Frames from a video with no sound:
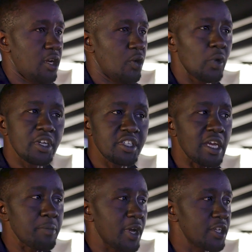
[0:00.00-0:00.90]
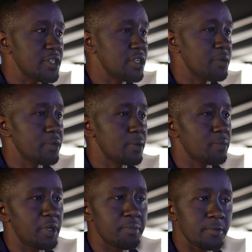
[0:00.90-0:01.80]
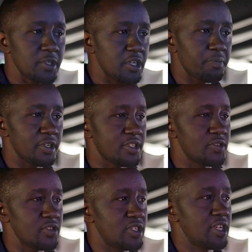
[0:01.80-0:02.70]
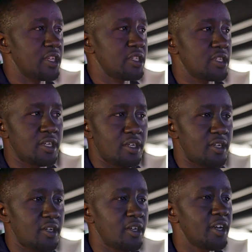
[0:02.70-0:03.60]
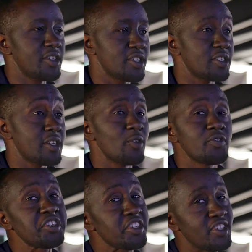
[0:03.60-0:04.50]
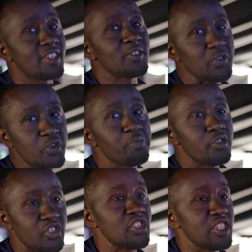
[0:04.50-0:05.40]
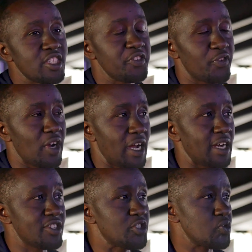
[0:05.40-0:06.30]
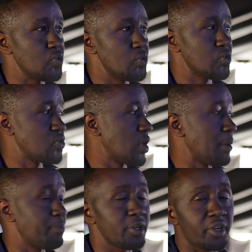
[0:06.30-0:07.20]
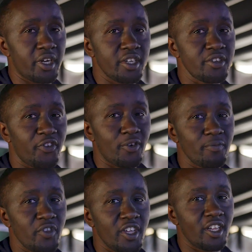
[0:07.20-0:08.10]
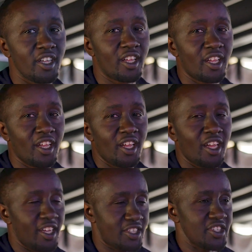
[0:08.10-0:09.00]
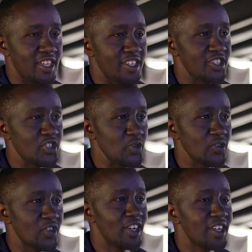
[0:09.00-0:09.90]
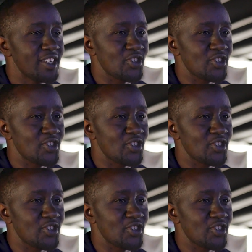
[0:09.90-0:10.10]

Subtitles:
One time my senior pastor was here, and I said, now this is a good opportunity for us to upgrade from the X32.